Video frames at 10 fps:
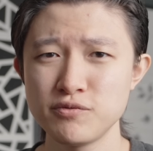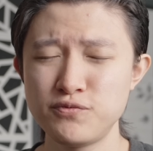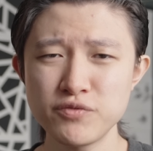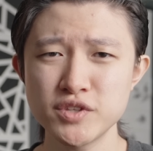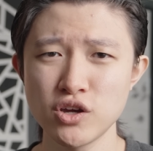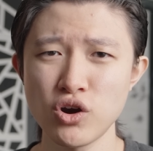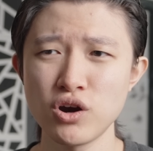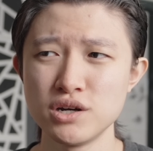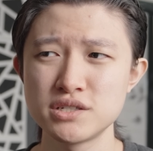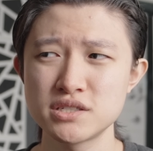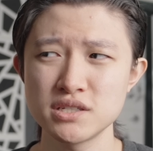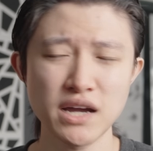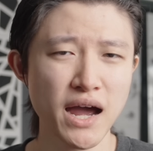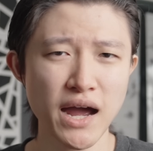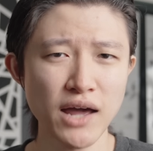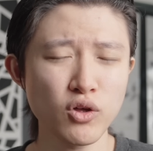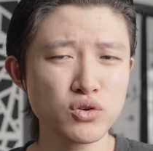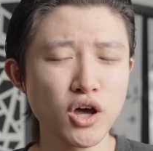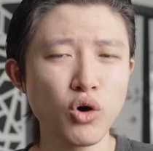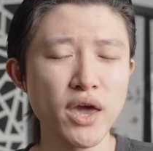fifty hertz, I
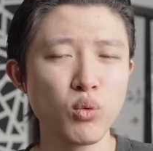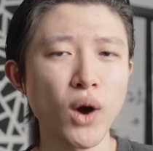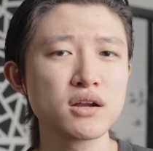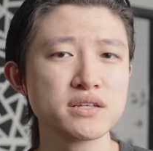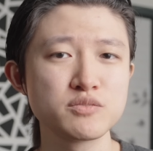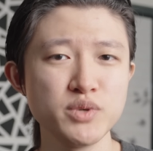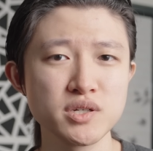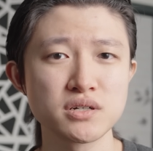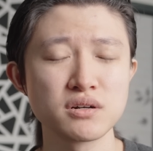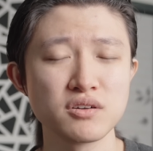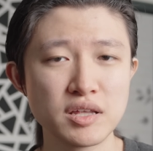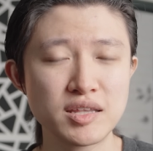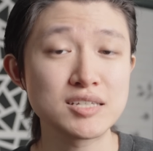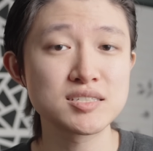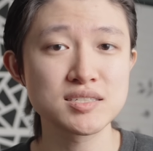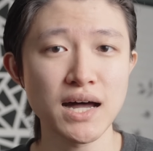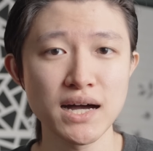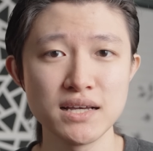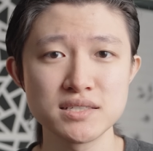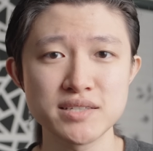don't know a wireless speaker this
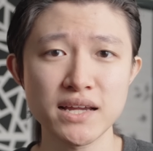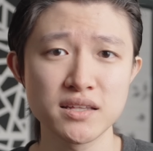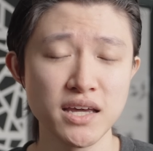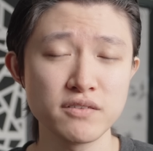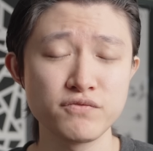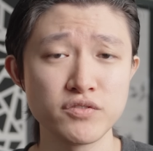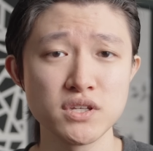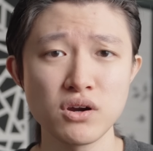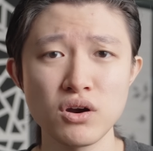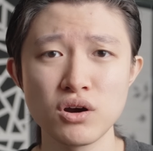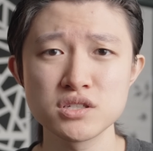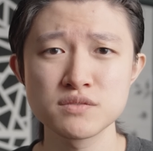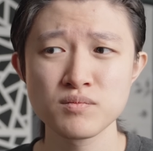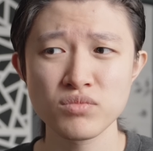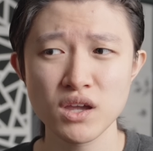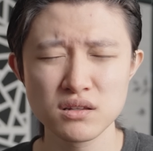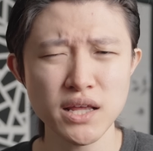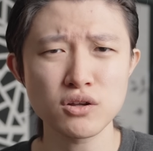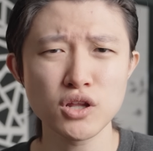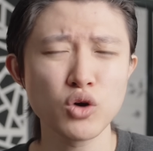size that can hit fifty hertz,
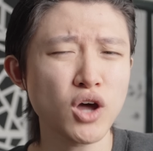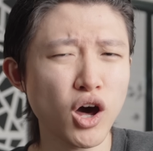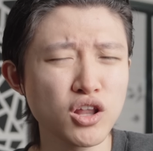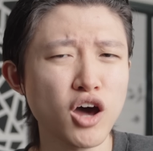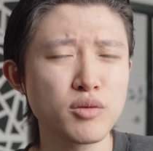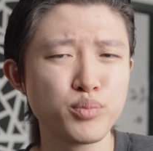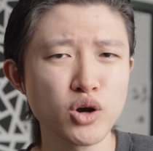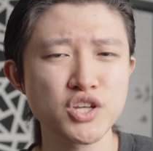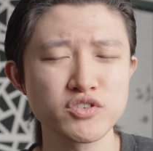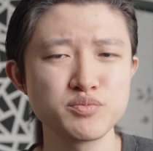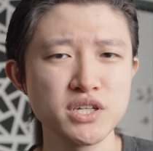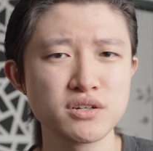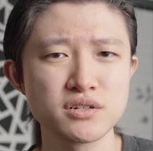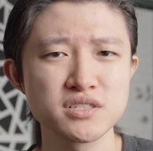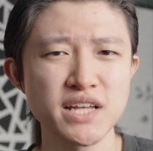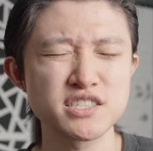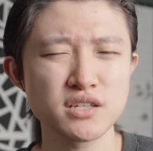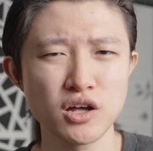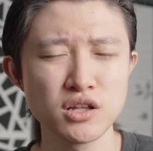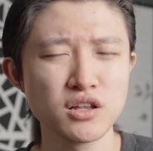let alone a lot of bookshelf speakers that's
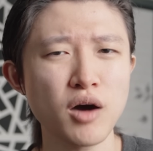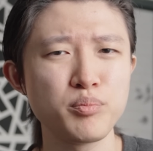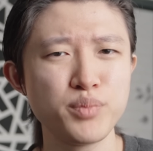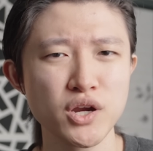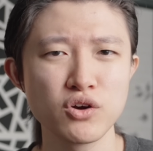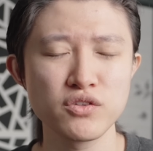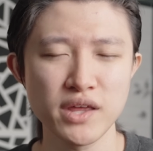a lot bigger